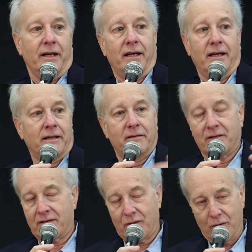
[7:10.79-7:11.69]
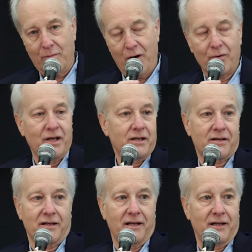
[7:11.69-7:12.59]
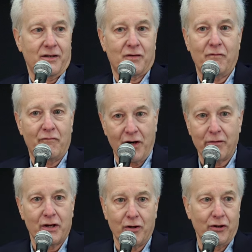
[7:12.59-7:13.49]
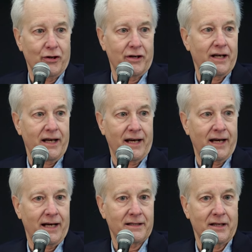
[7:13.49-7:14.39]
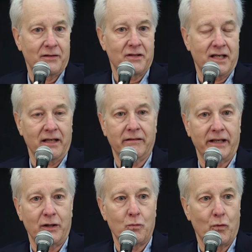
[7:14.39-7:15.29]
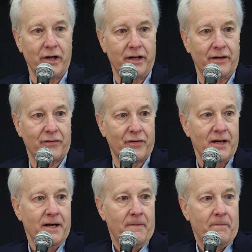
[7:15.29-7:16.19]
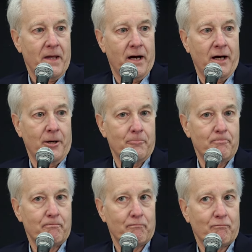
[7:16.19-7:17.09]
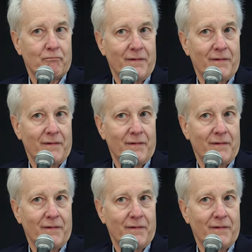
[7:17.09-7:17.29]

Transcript: It Pseudomonas is very good at dealing with um,